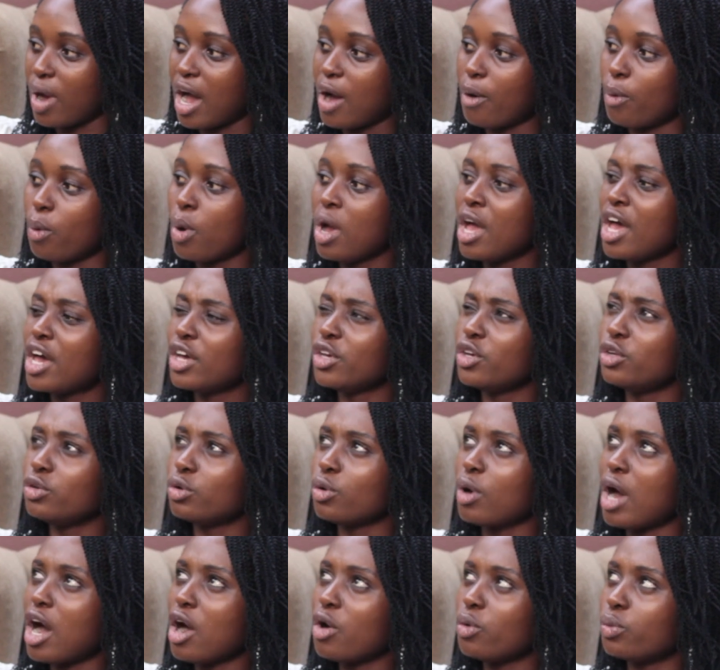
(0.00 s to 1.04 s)
how
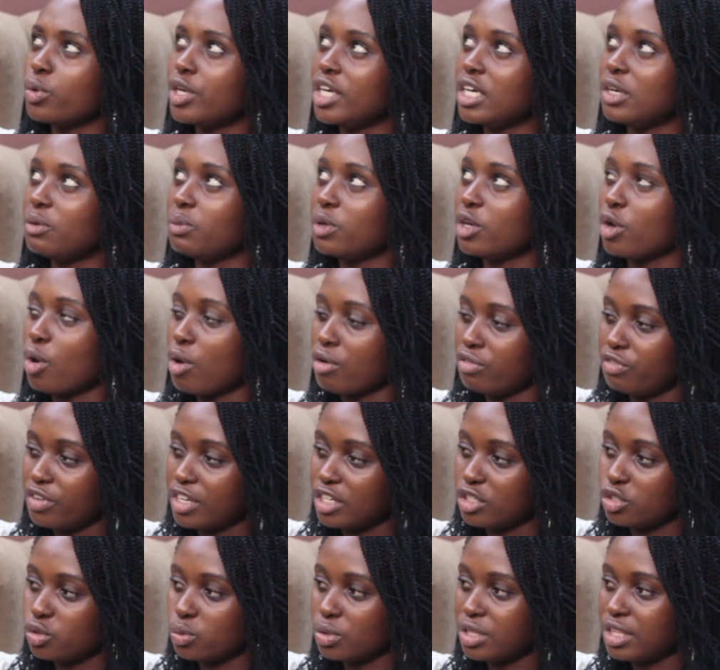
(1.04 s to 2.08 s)
we
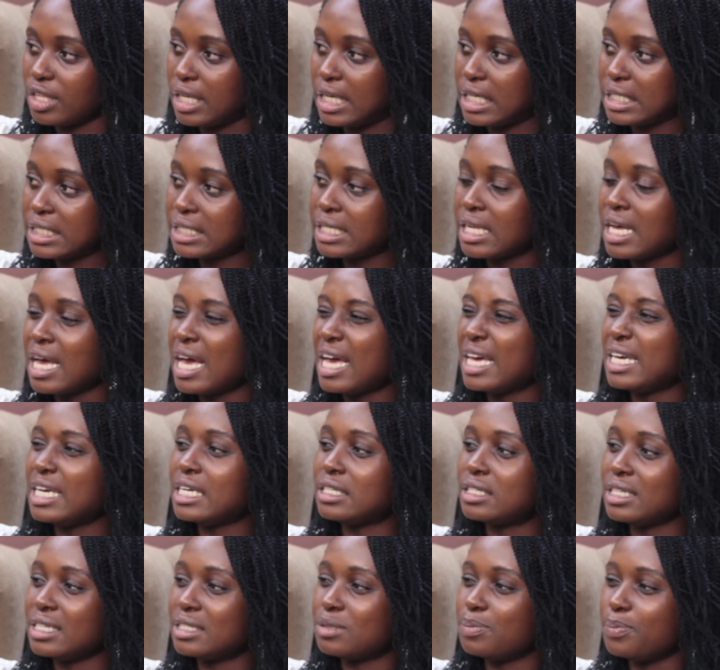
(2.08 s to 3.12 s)
often do things,
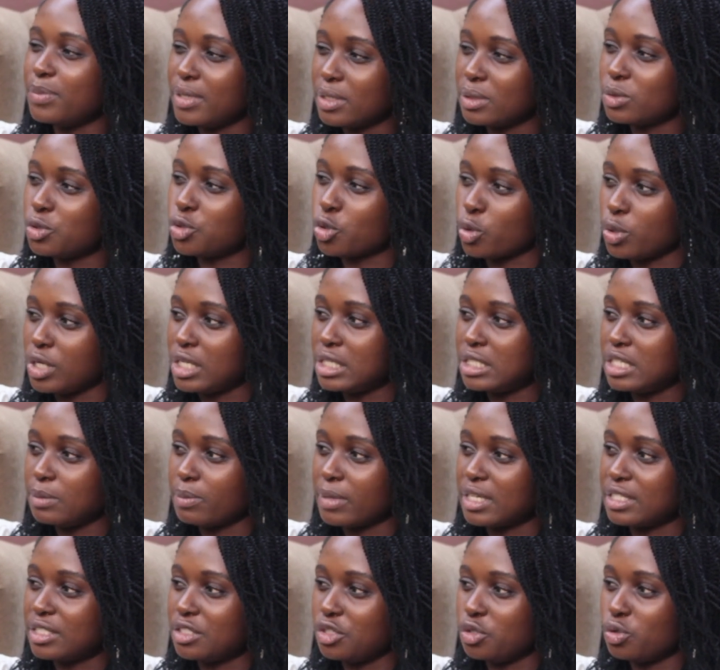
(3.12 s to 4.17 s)
it builds your
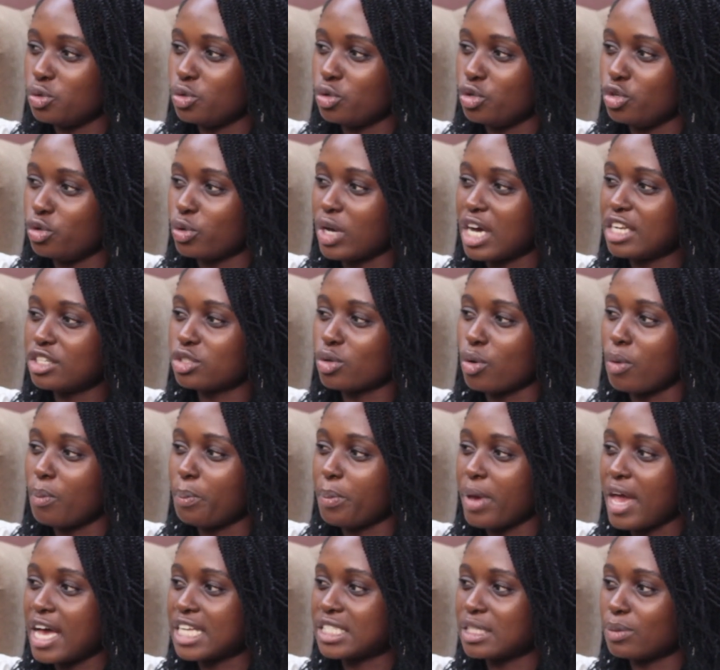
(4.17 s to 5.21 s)
intimacy. You can't
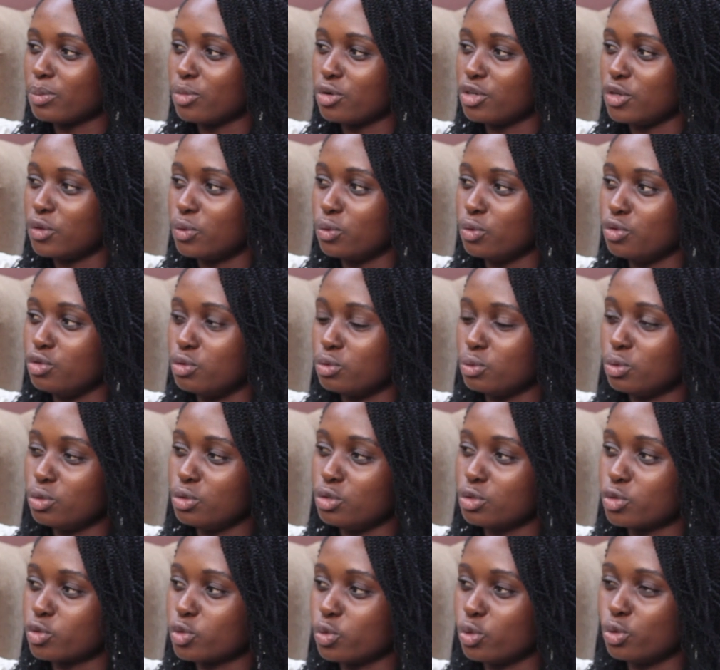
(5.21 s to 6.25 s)
compare somebody who you
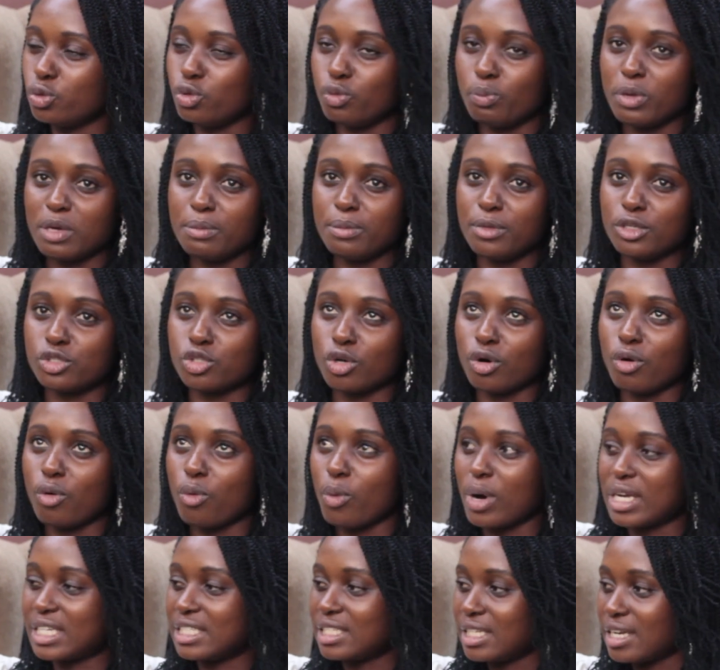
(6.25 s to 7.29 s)
maybe talk
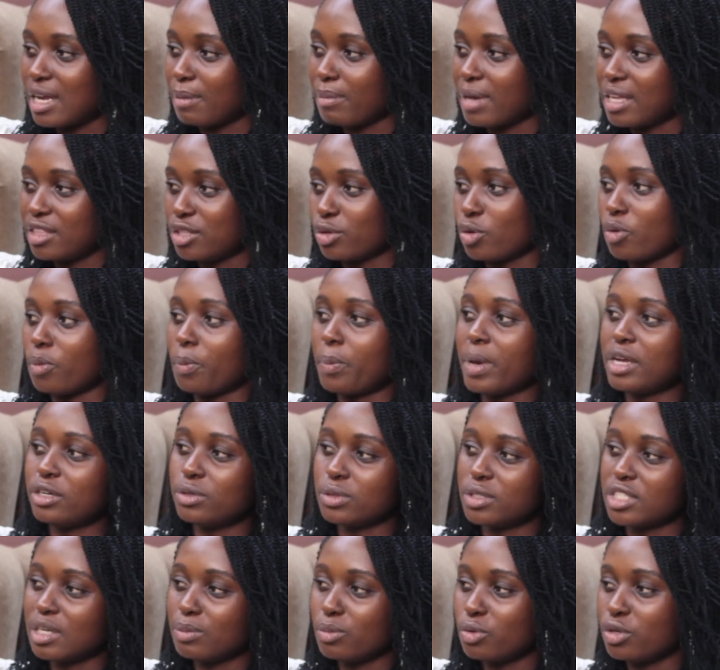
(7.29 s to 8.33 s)
once in a month compared
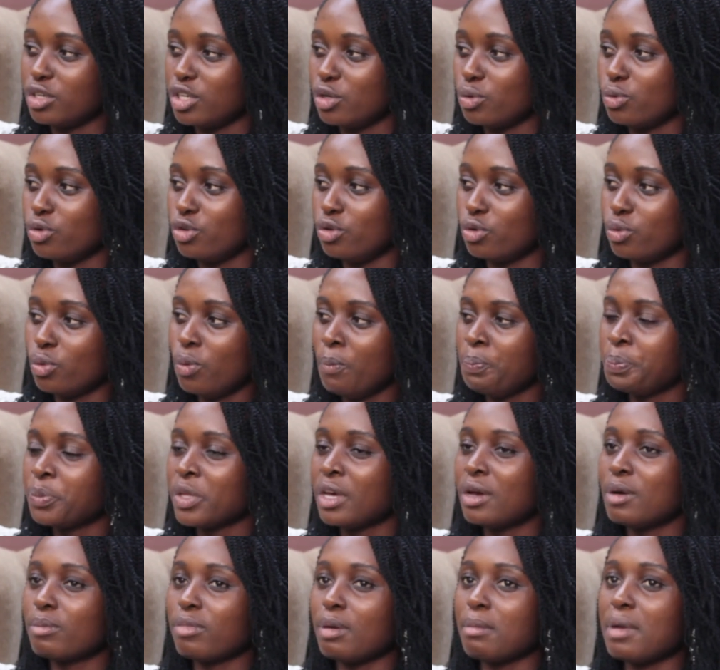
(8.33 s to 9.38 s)
to somebody who you
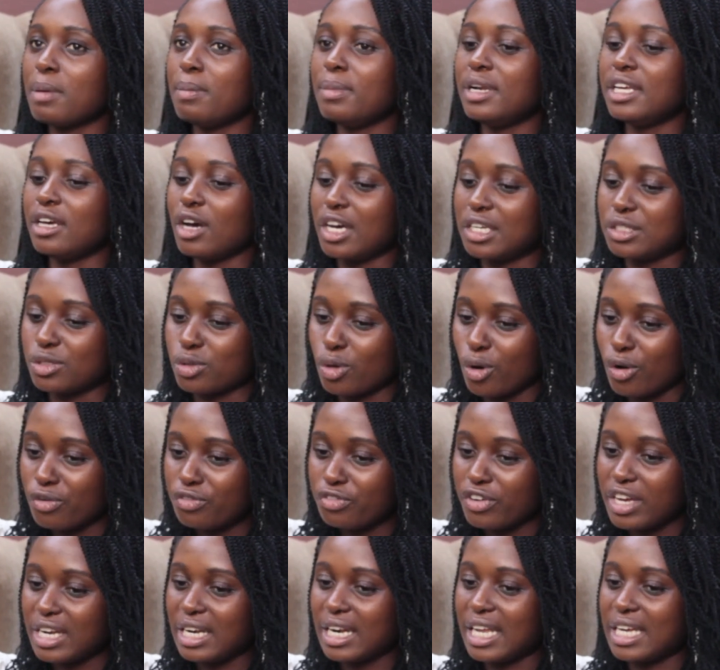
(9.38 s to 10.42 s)
probably is
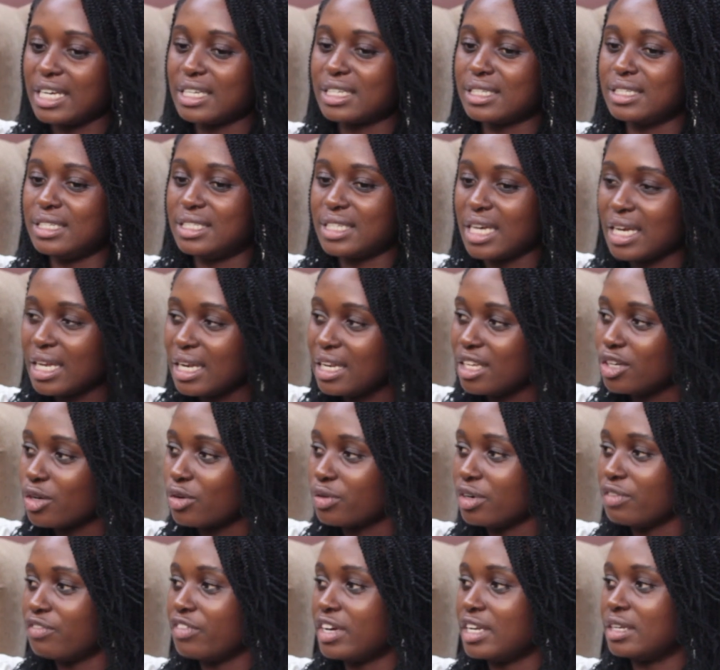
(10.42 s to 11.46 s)
often like daily
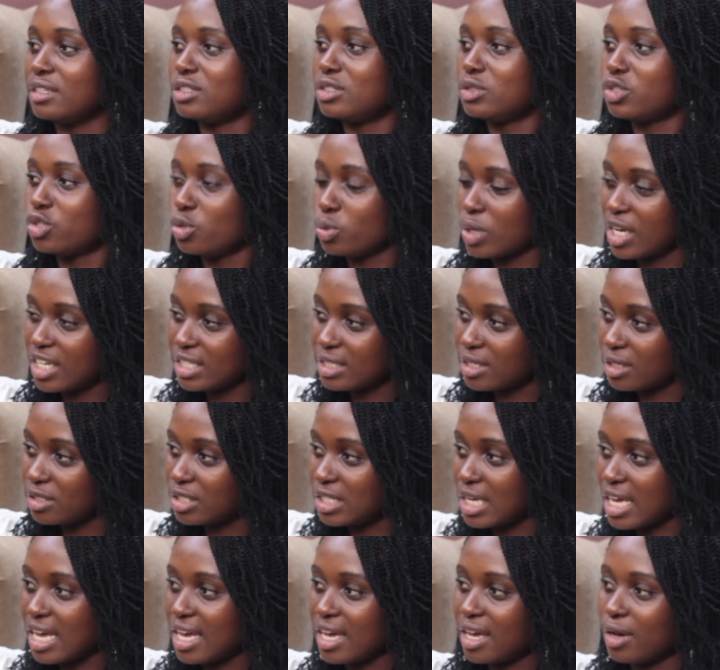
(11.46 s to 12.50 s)
or even twice a
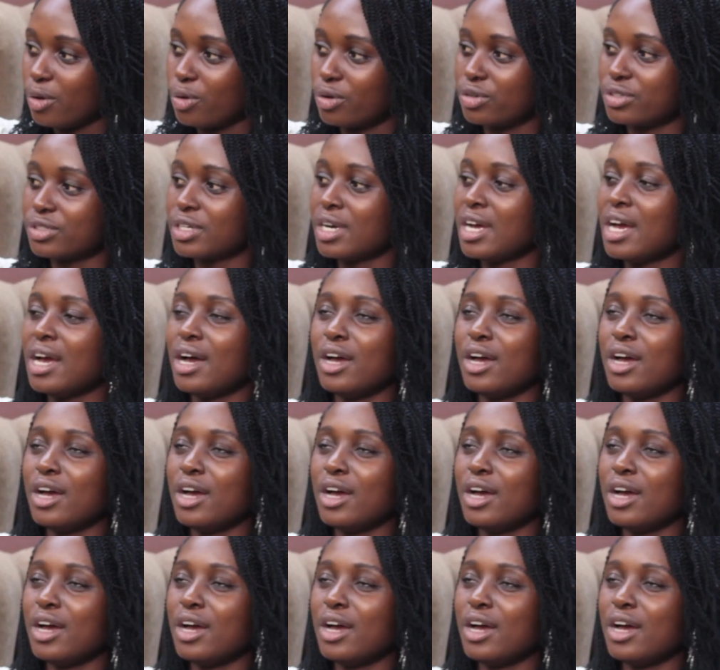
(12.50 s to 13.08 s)
day, or